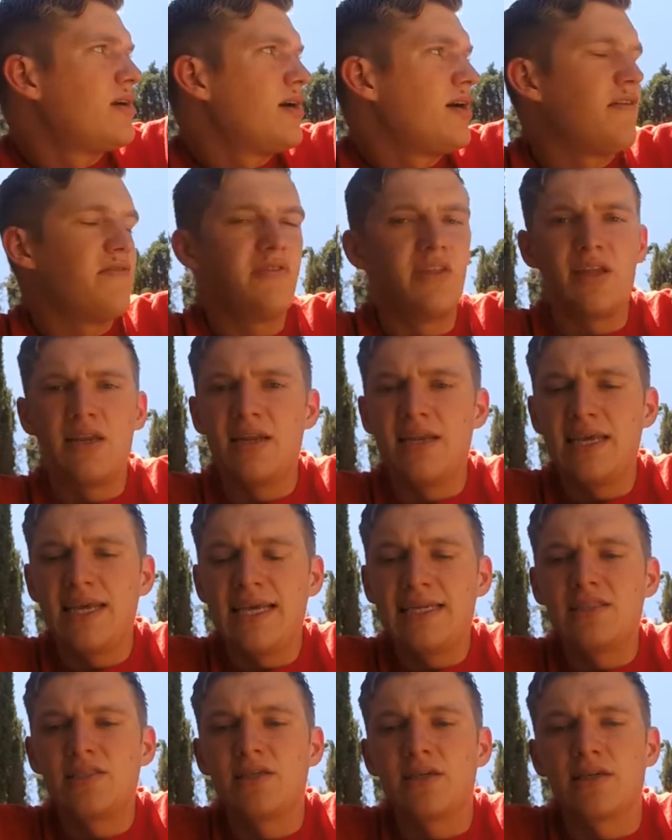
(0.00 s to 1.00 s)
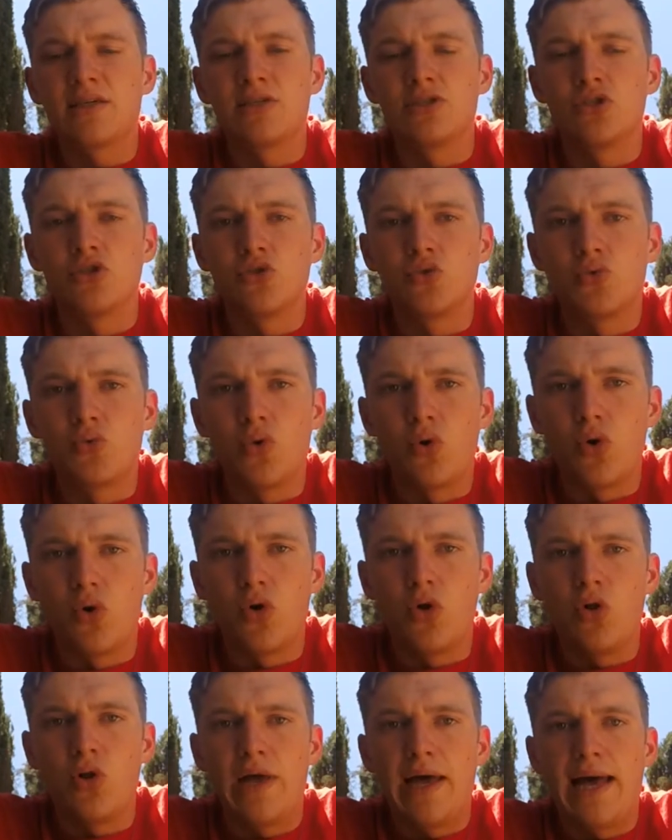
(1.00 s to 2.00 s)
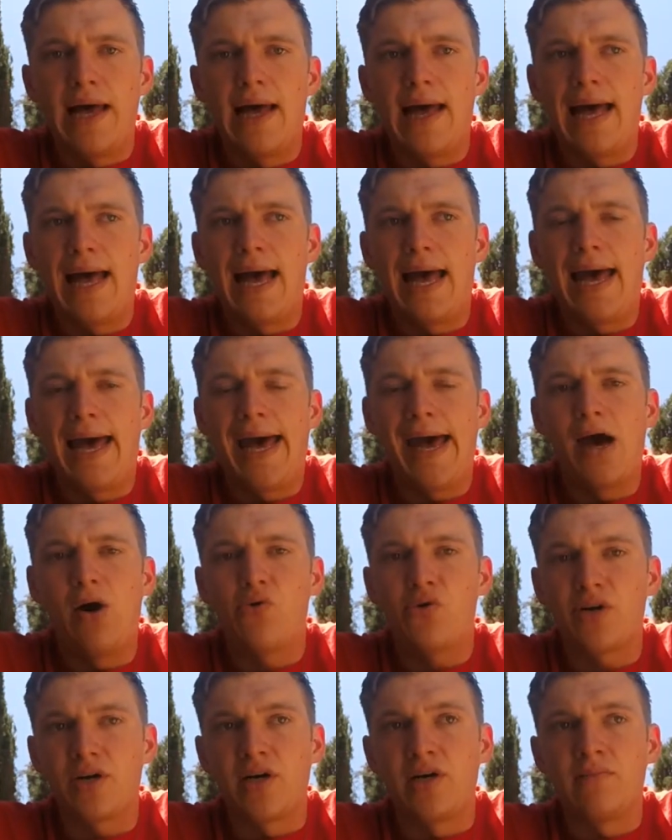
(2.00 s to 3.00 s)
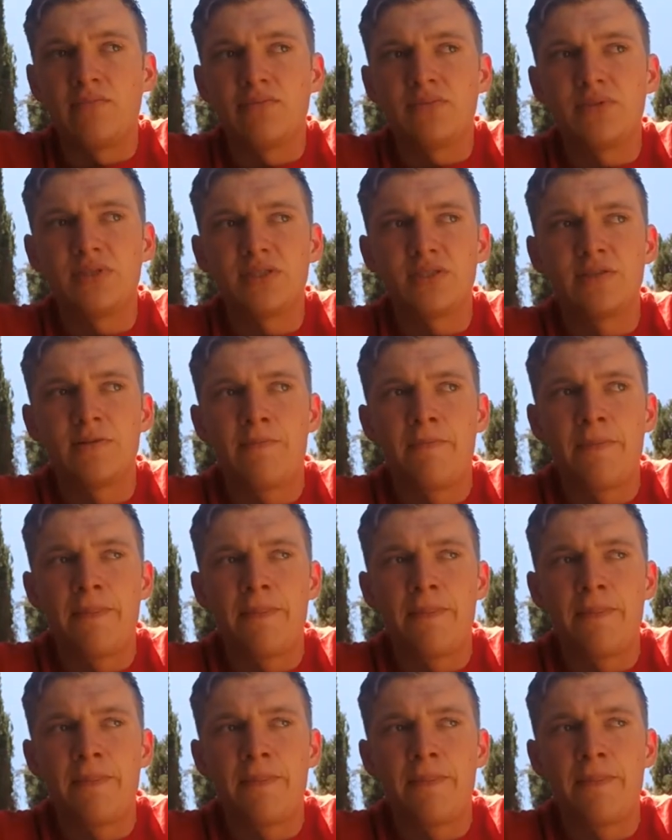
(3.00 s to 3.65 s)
of the need to control outcomes